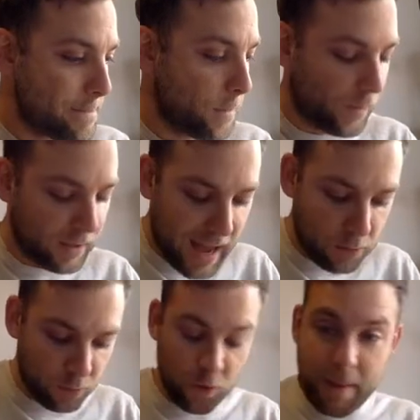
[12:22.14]

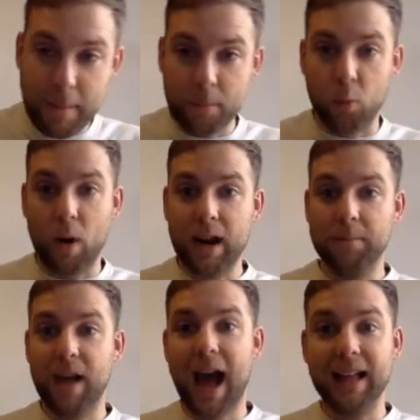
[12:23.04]
Now remember, when
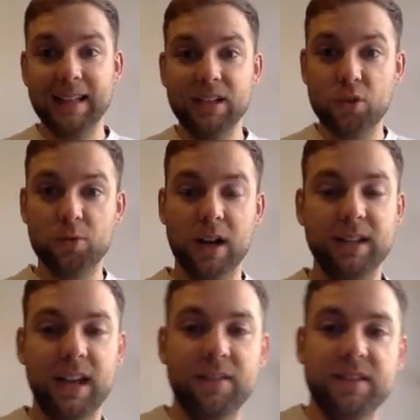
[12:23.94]
I'm adding and
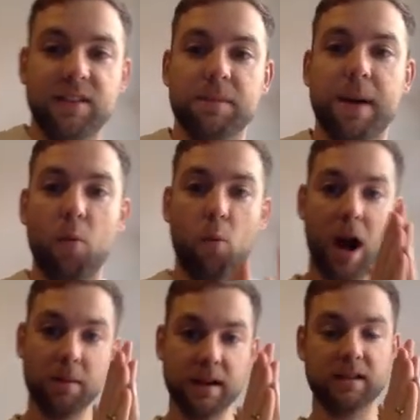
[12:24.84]
subtracting negatives, it's about
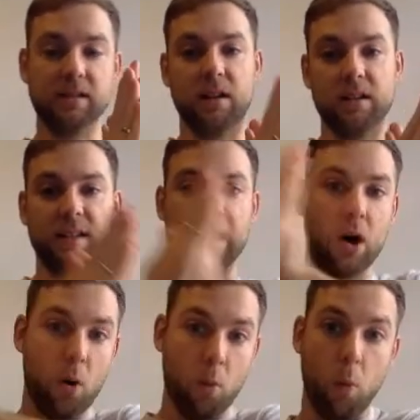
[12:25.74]
where am I
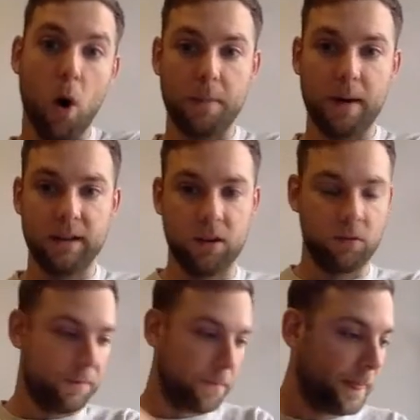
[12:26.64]
starting and what am I
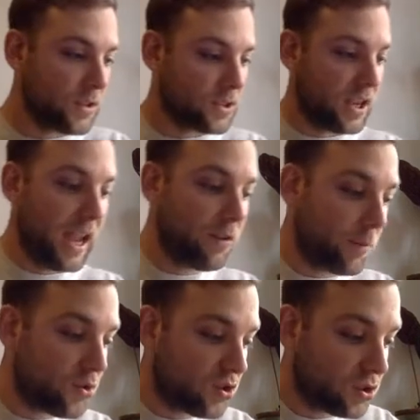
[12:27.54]
doing. So here
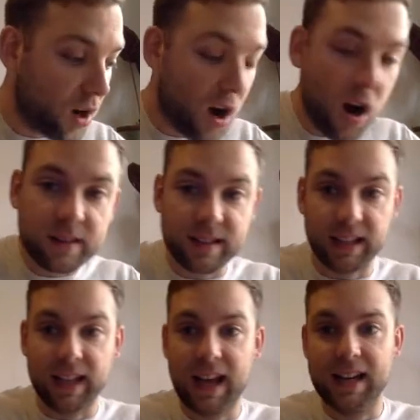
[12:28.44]
I'm
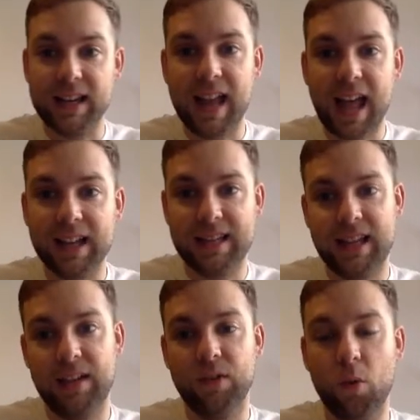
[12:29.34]
starting at
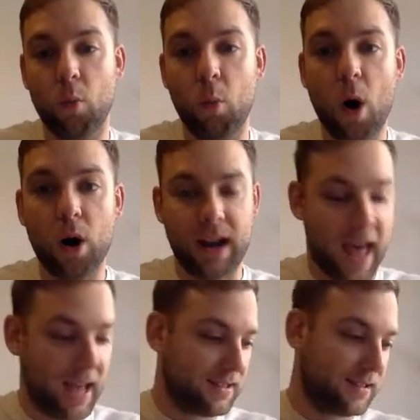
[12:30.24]
negative
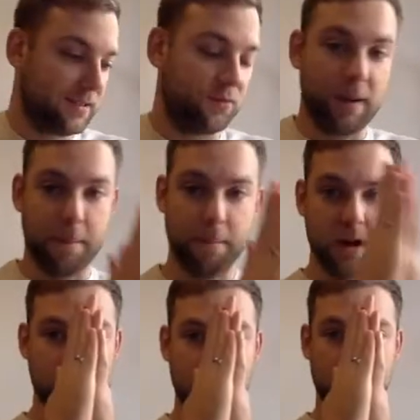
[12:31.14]
1x,
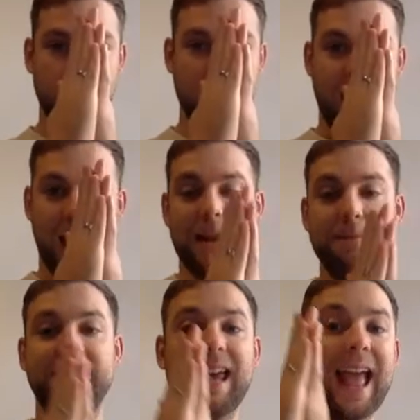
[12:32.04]
remember, and
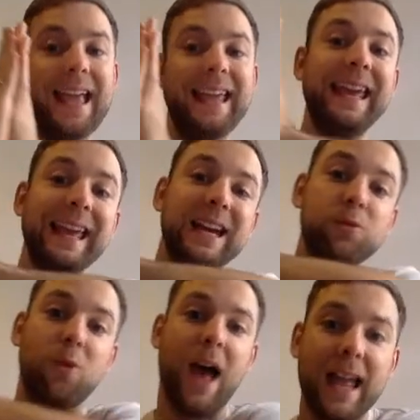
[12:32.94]
I'm taking
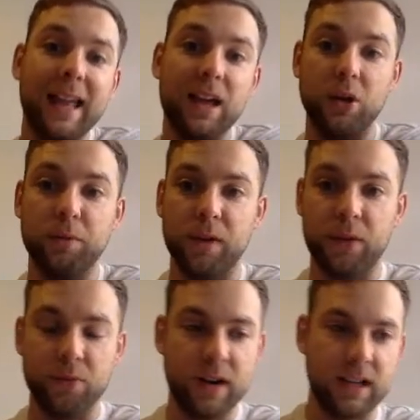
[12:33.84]
away another
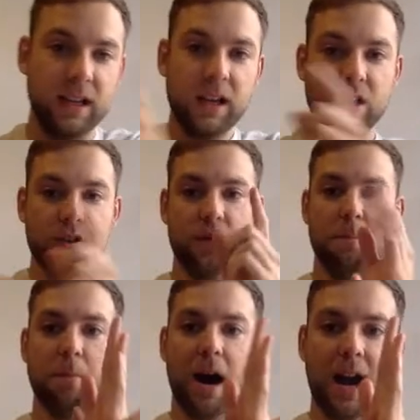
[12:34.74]
3. So
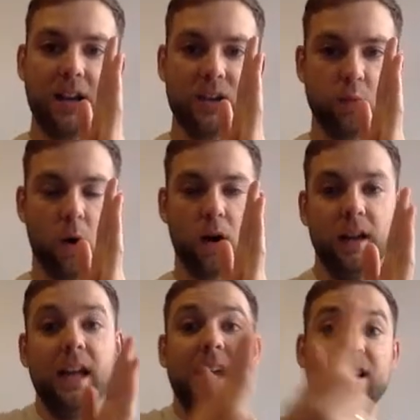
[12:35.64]
minus
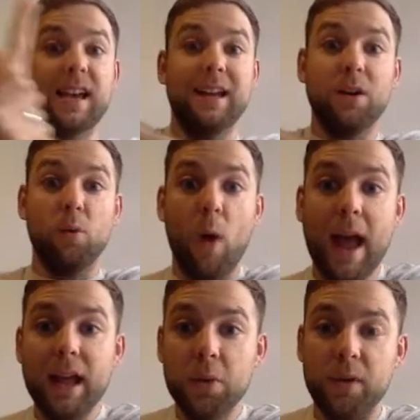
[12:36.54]
1, take
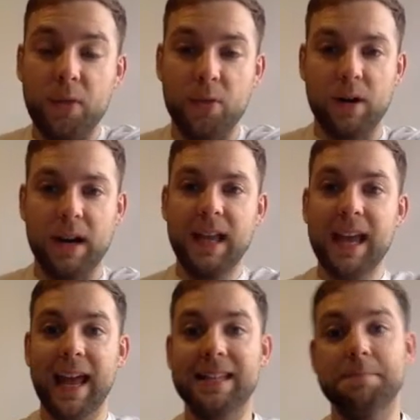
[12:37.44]
away another 3
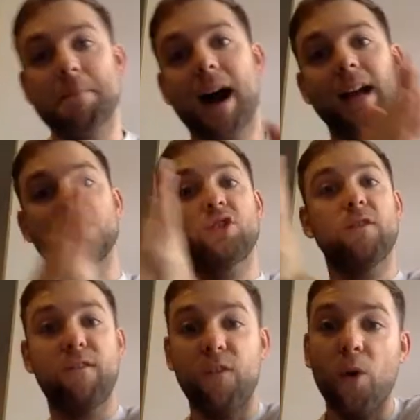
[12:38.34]
is minus
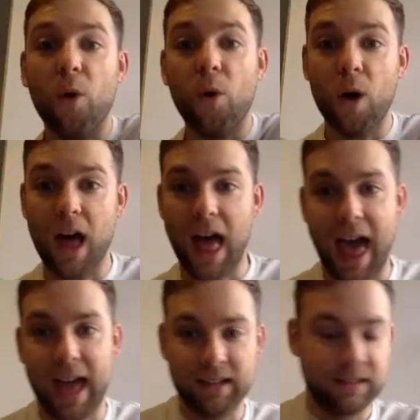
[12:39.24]

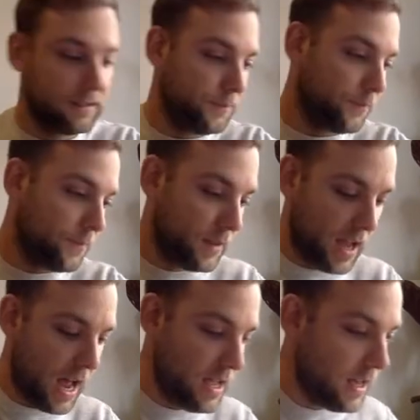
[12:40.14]
4x.
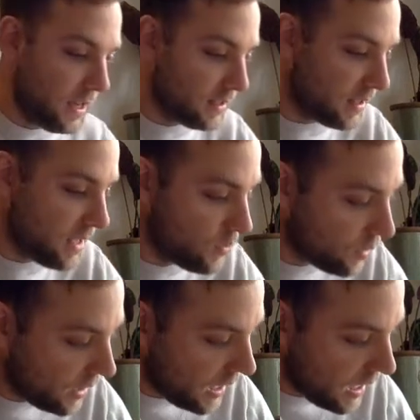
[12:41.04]
Okay, so this
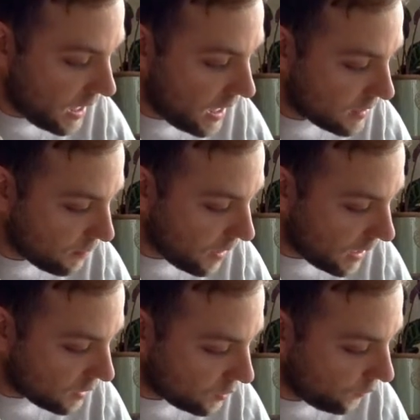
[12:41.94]
one here is
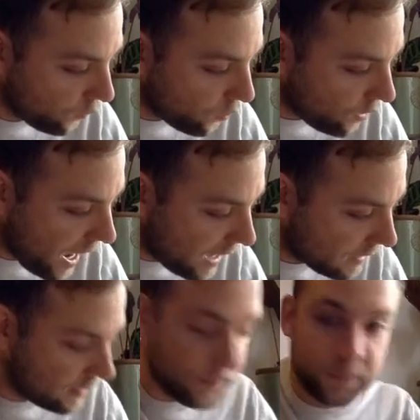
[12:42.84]
minus 4x.